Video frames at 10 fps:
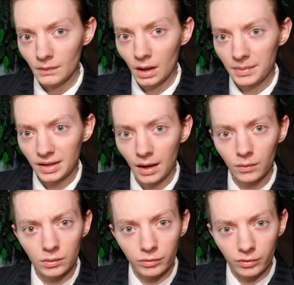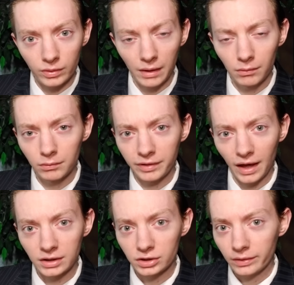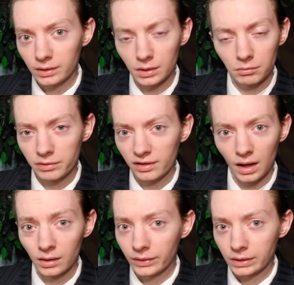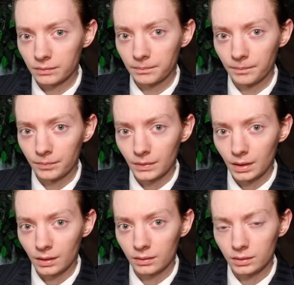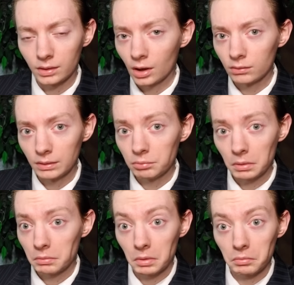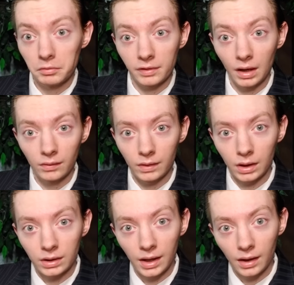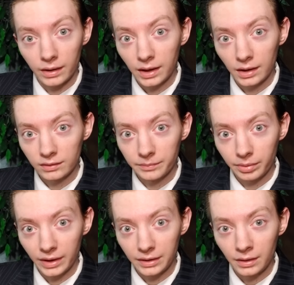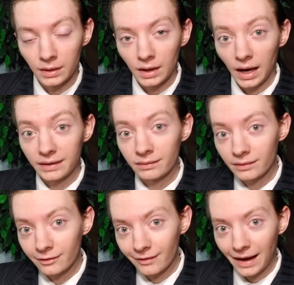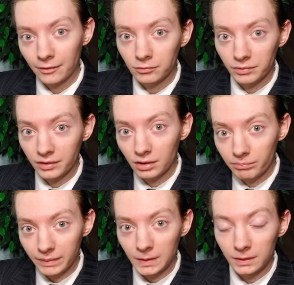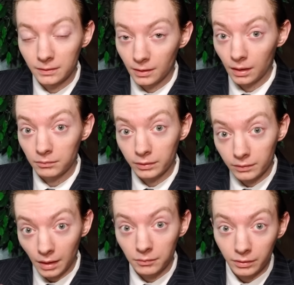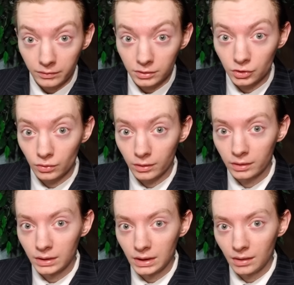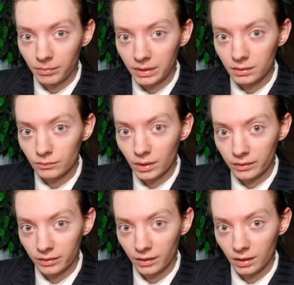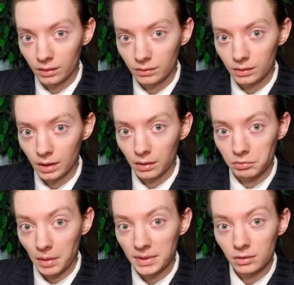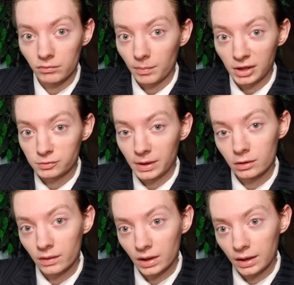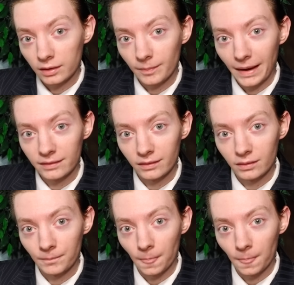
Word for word: I mean, that one was that one was actually, it was solid. You know, it, it was solid. I can't, I can't complain. I didn't know how it was gonna be. You know, I wasn't, I wasn't sure. But it was. Uh, it, I mean, it was much better than I expected.